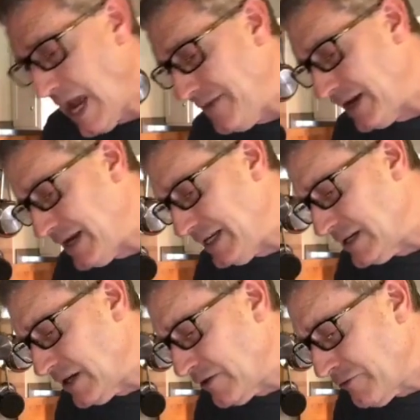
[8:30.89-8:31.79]
And then I need
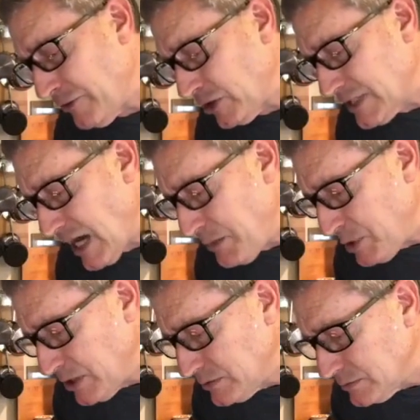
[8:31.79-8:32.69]
another full
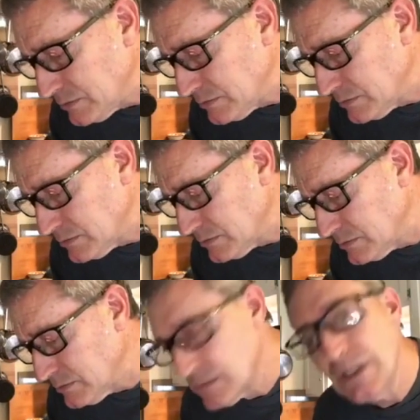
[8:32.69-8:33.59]
cup.
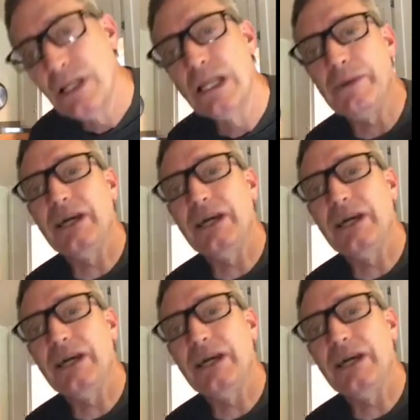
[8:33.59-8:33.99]
Let me